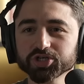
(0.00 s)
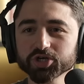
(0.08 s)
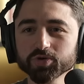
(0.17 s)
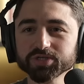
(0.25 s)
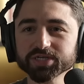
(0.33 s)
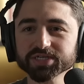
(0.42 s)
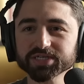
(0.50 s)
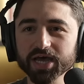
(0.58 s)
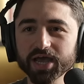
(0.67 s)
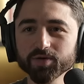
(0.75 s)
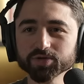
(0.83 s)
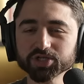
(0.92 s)
shows Nick's
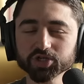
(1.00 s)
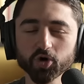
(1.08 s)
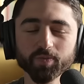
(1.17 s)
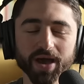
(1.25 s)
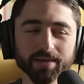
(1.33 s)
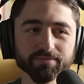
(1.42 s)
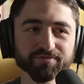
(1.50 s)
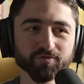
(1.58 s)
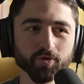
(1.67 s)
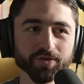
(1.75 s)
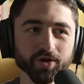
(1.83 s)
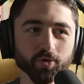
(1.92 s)
diet was so bad before that